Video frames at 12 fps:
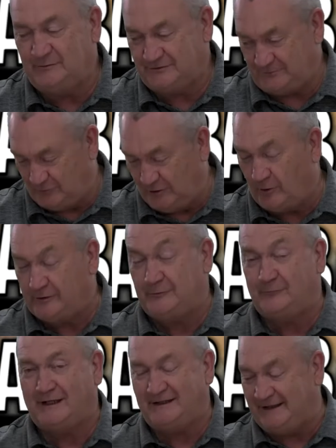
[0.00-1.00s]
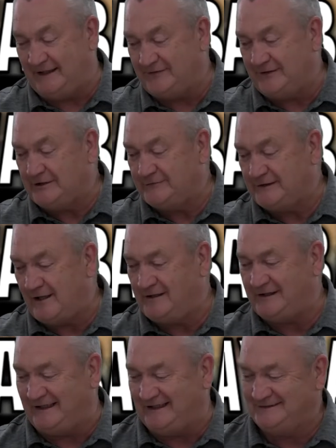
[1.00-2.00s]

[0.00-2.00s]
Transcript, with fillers: We was we're working right now. Thanks for calling